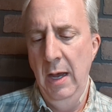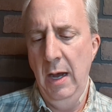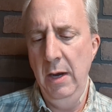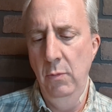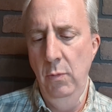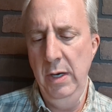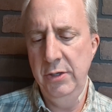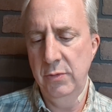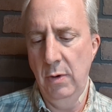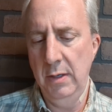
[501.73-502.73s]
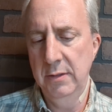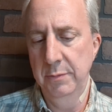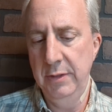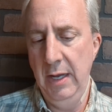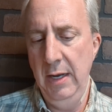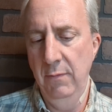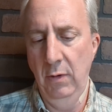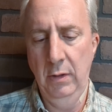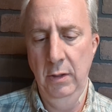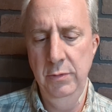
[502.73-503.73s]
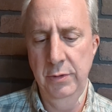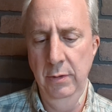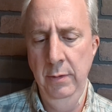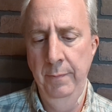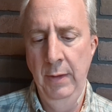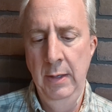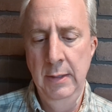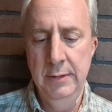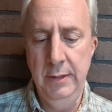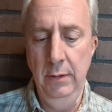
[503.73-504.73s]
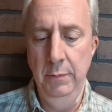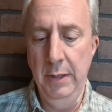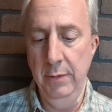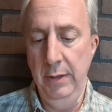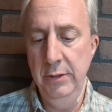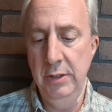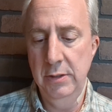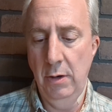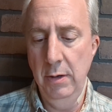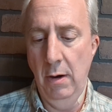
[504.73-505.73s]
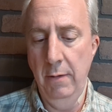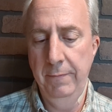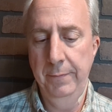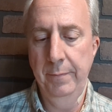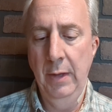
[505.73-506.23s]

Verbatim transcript: I wish Roxim's cave were closer. Still muttering, she started off.